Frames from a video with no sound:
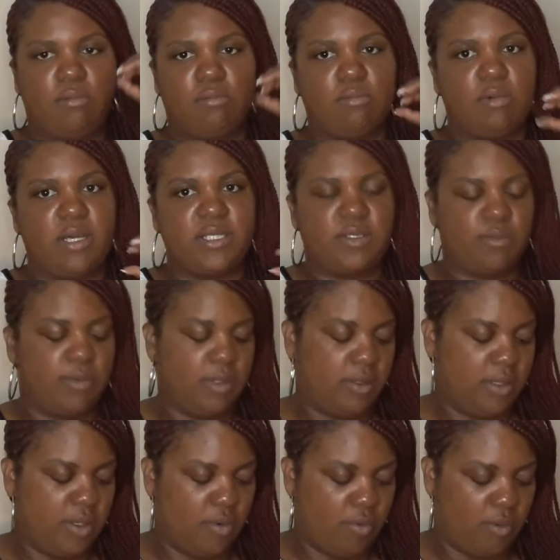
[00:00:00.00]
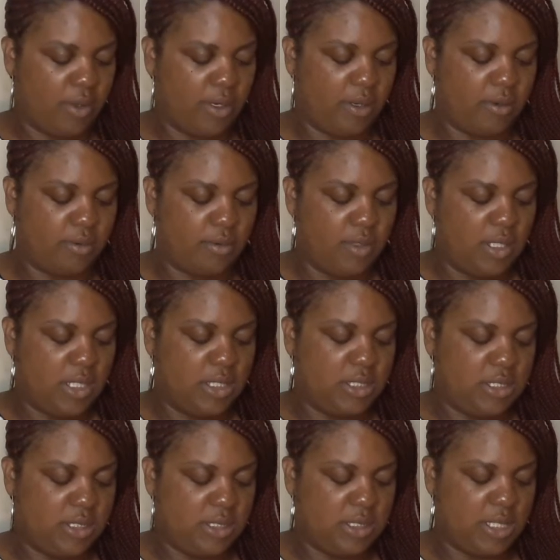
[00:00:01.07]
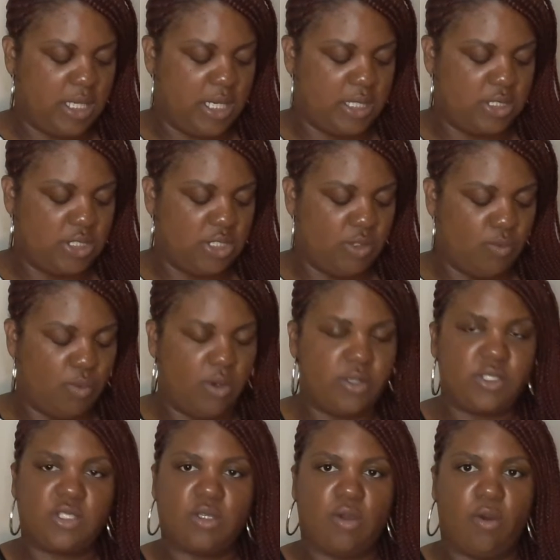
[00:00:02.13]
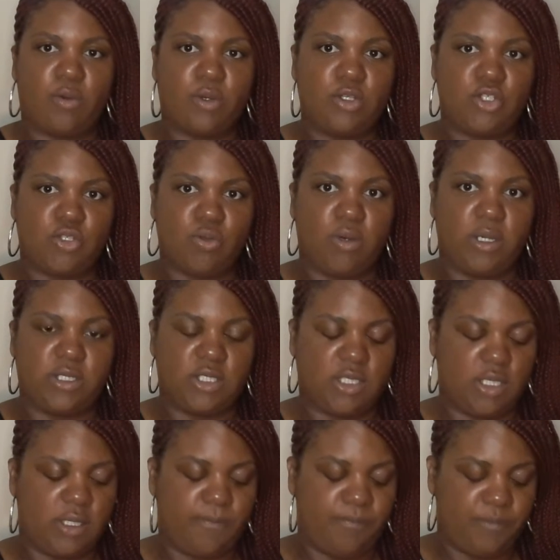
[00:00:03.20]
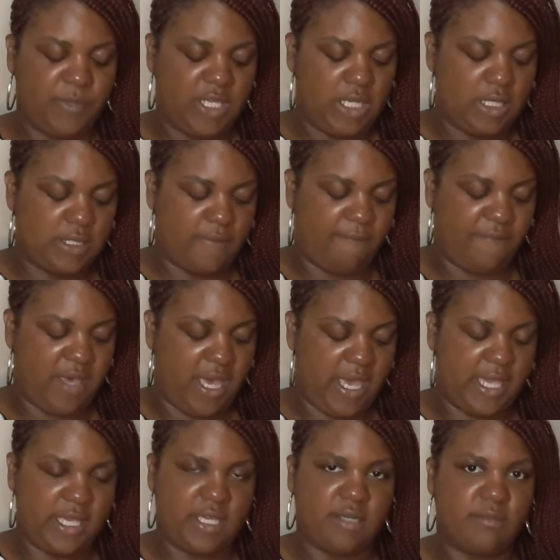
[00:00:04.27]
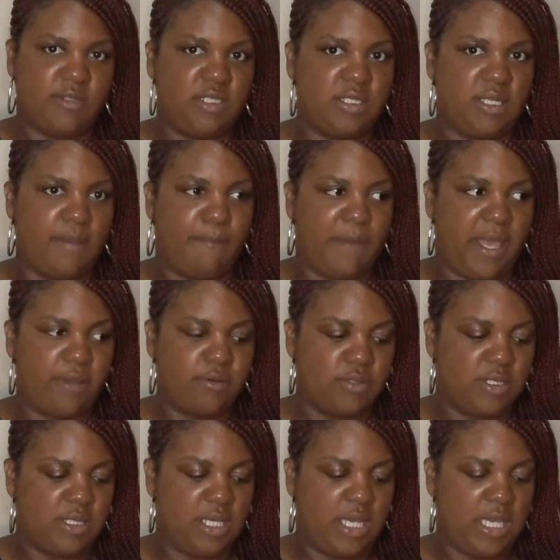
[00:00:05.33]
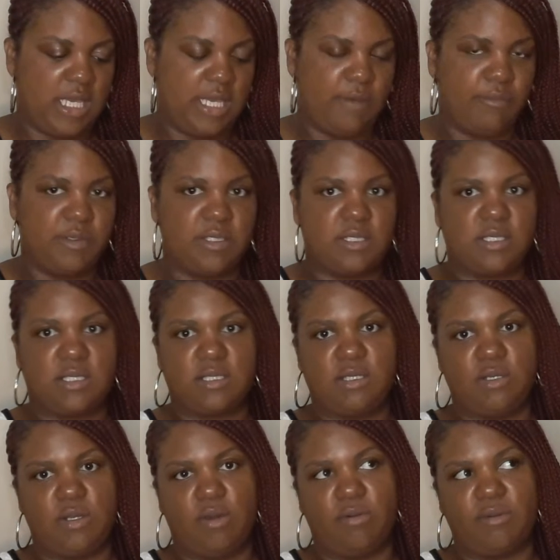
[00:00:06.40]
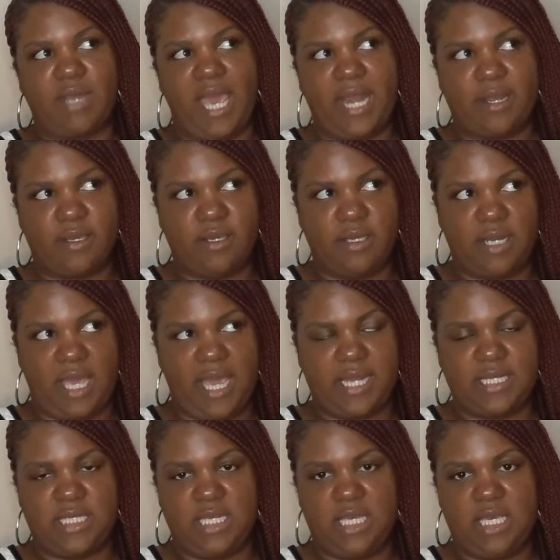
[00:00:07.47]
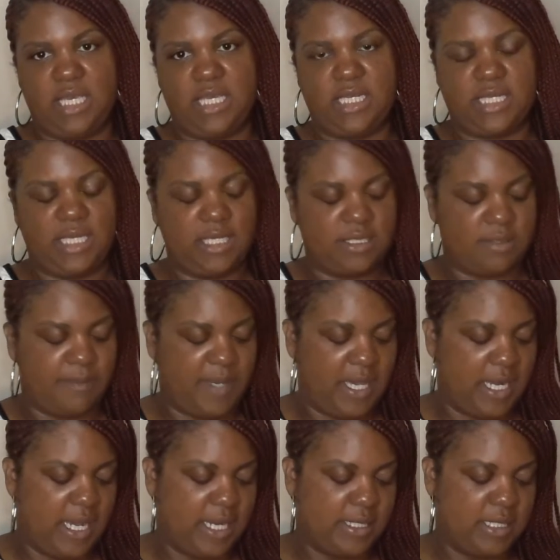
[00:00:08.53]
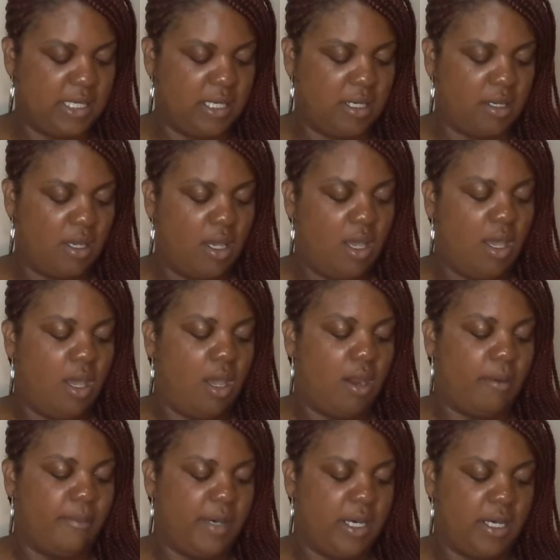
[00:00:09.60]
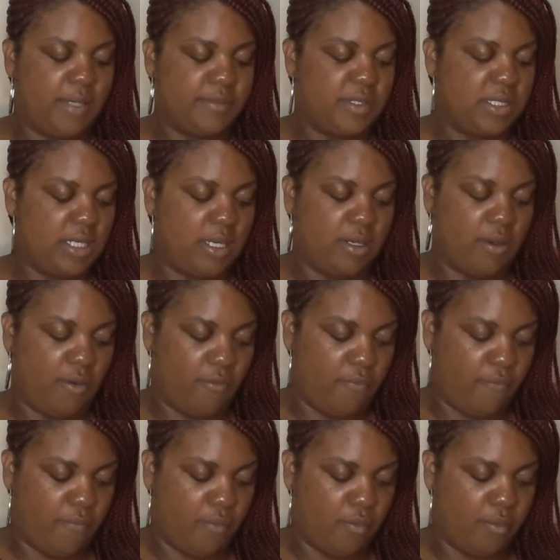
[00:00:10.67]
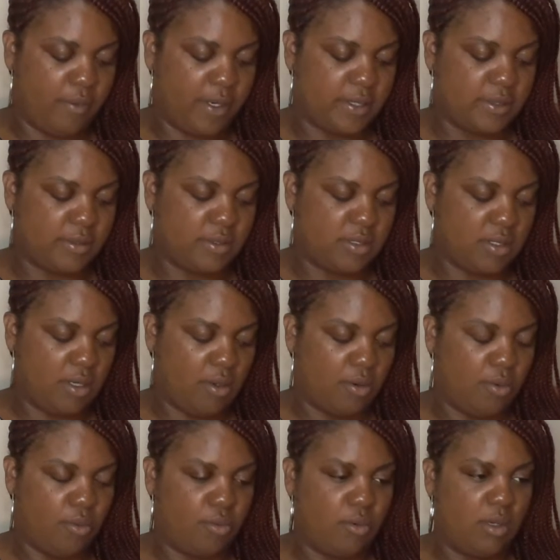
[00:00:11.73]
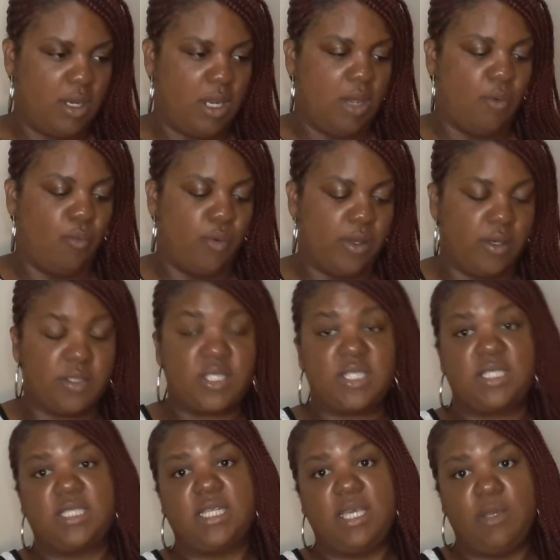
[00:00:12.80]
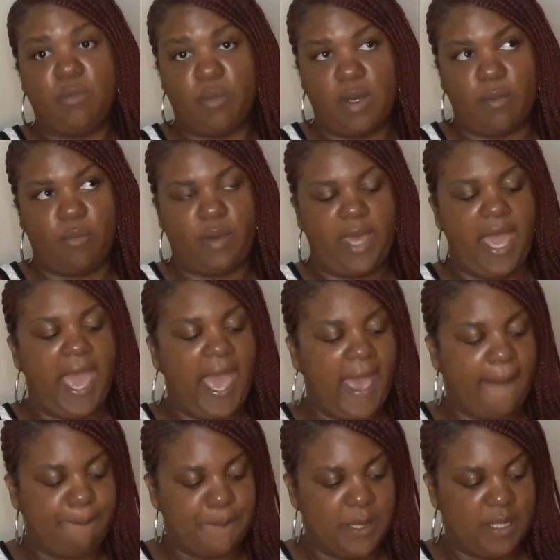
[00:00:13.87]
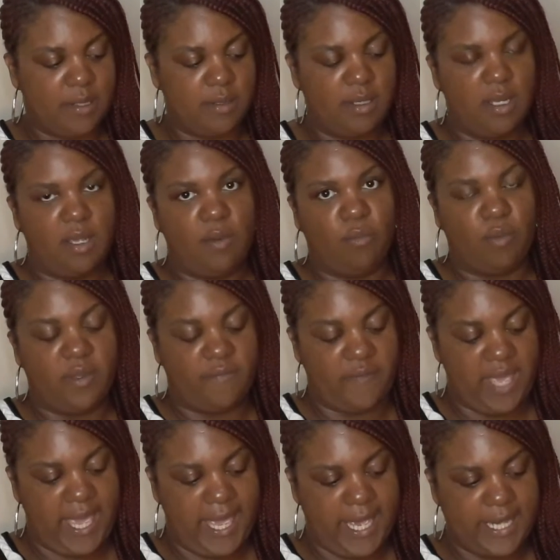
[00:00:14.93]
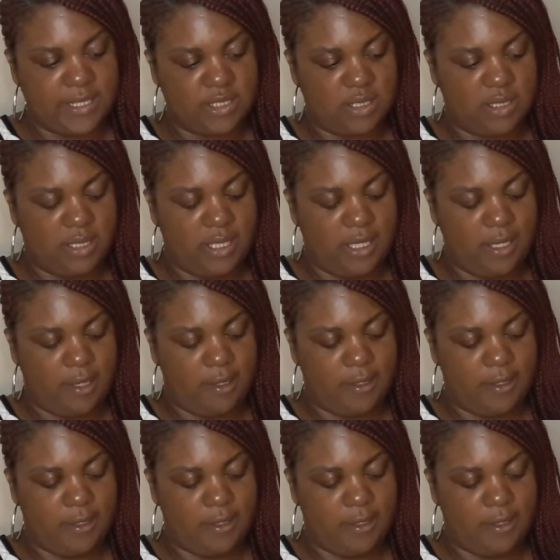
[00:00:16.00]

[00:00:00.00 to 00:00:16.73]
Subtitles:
what's really going on. She said she wants to go to Georgia to find him. She said Michael said it was not a good idea. He thinks it's a bad idea. Her mom said go for it. So we'll see what will happen with Ashley